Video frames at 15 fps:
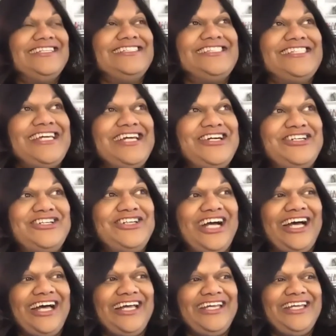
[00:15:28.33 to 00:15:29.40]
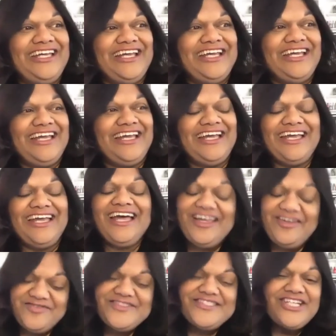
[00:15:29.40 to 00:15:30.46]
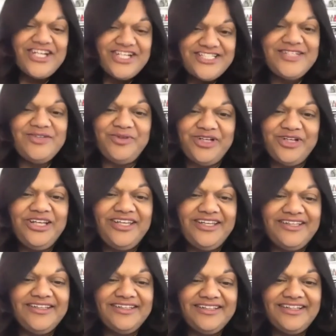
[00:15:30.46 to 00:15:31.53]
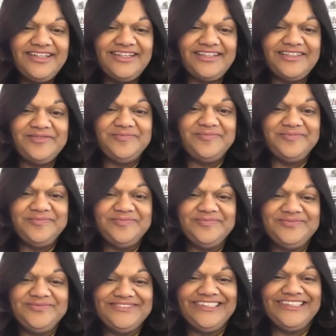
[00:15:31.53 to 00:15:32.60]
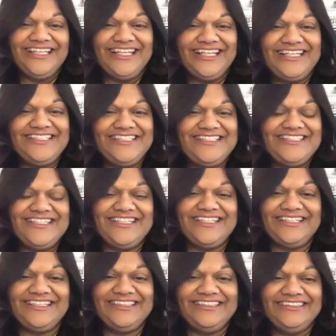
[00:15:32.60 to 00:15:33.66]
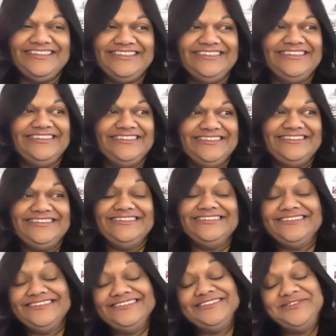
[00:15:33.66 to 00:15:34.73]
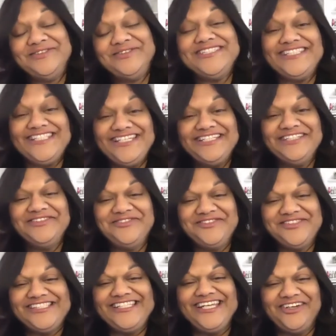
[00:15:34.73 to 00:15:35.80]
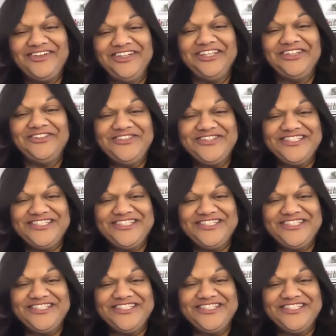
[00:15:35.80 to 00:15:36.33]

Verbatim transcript: so I, I have started work um, and uh, we'll see. We'll see how it goes.